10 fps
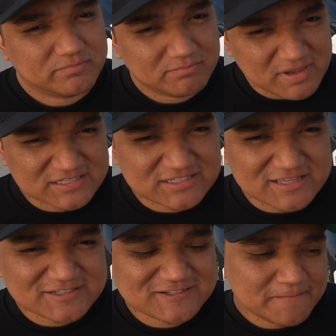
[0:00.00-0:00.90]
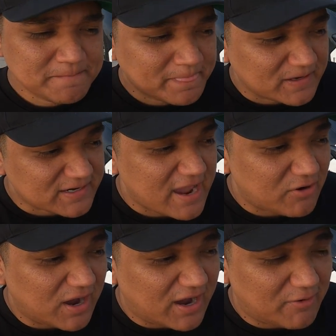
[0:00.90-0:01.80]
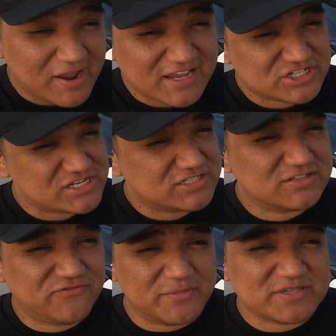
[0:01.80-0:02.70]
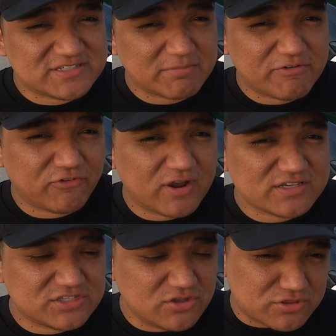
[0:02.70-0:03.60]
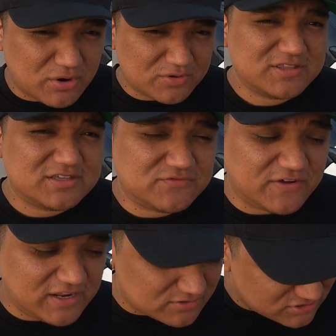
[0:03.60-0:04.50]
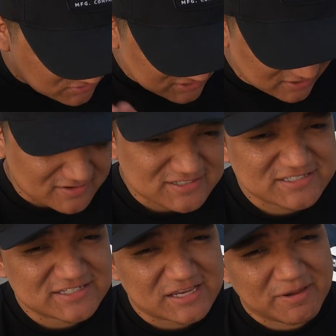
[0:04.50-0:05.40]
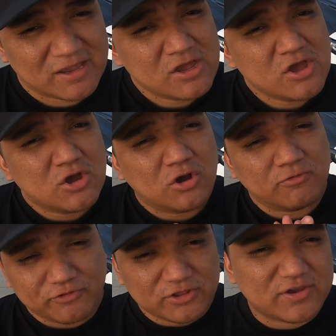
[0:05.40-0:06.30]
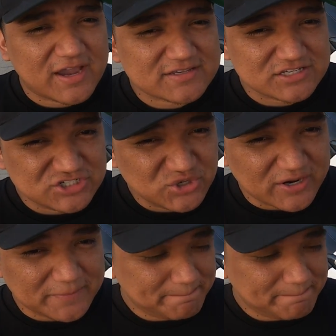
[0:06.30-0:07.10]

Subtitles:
Makes sense? Now, we asked Jason to film a segment for us to throw into this video, so here is his segment. Hopefully you guys enjoy.